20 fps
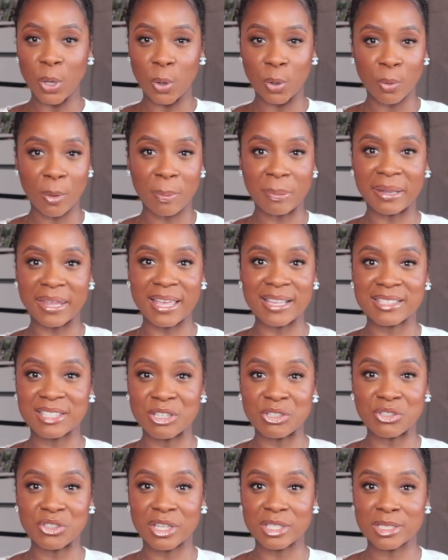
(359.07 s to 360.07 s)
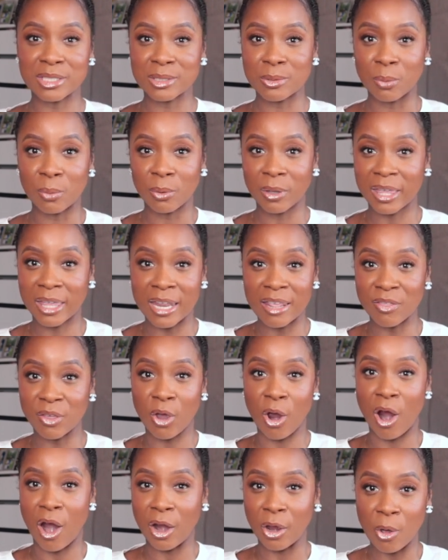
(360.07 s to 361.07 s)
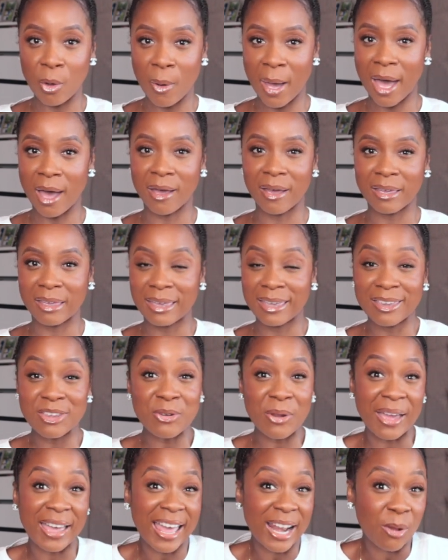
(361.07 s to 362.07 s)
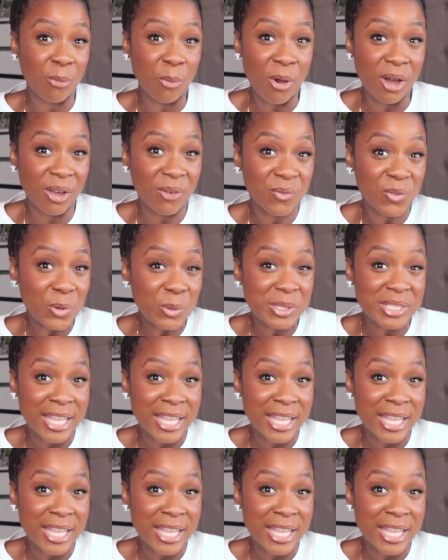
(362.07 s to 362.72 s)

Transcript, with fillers: go to a place and just get in the car and go out. You know, I gotta walk a few